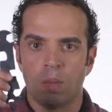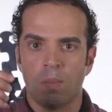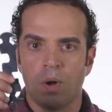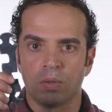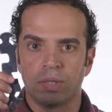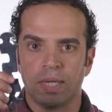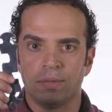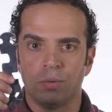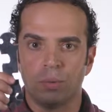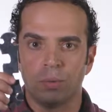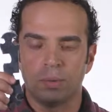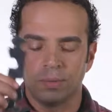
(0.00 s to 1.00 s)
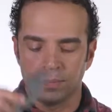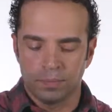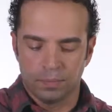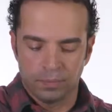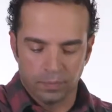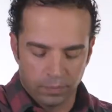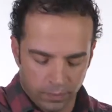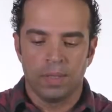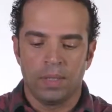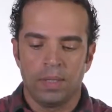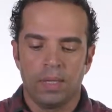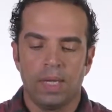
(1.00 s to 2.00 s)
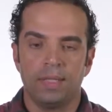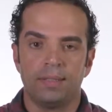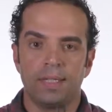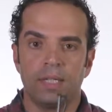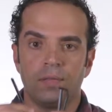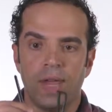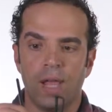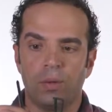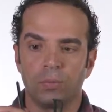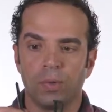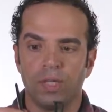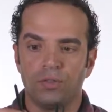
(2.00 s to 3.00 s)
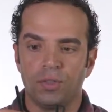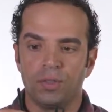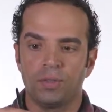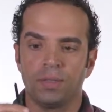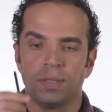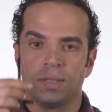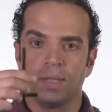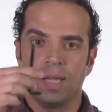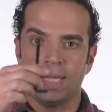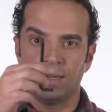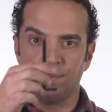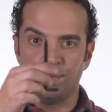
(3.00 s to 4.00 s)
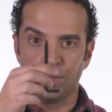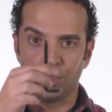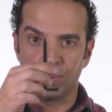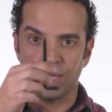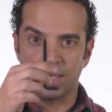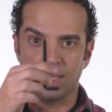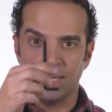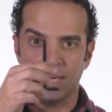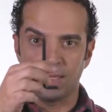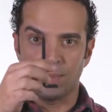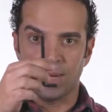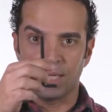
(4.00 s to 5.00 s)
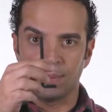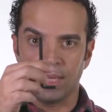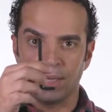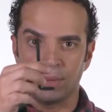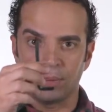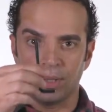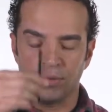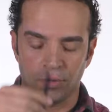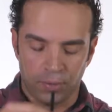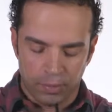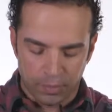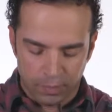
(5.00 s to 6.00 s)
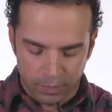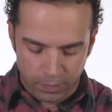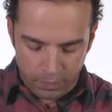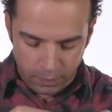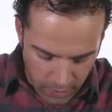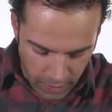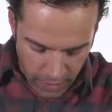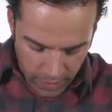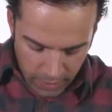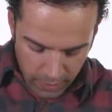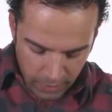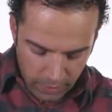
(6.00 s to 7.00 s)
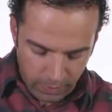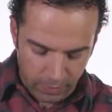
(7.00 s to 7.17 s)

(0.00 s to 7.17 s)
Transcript: multi-tool, a set of Allen wrenches, and a Phillips head key on the bottom of the Allen wrench, and